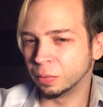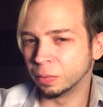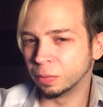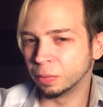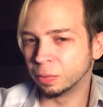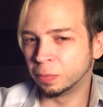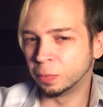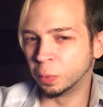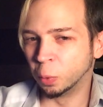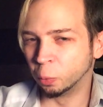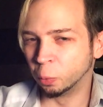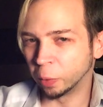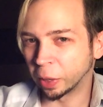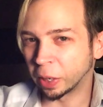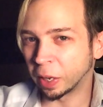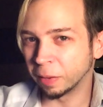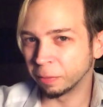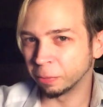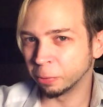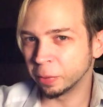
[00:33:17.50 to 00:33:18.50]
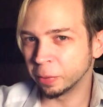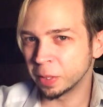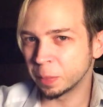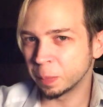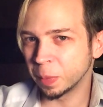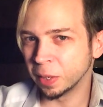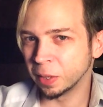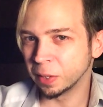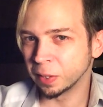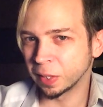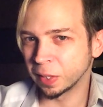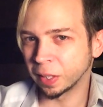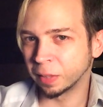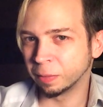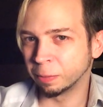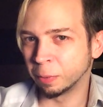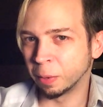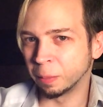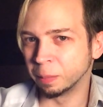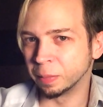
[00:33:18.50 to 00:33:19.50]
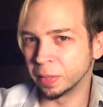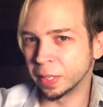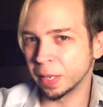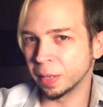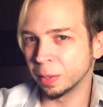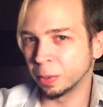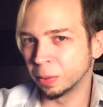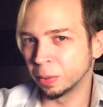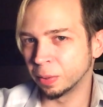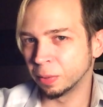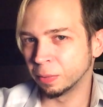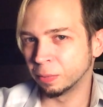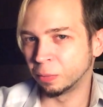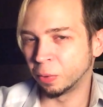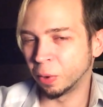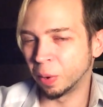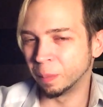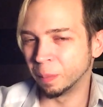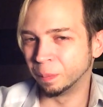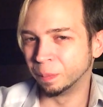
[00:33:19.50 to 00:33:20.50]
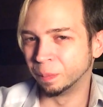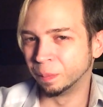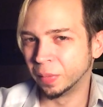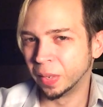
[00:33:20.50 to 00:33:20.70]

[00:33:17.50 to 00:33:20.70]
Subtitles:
full recovery spells, like from death, from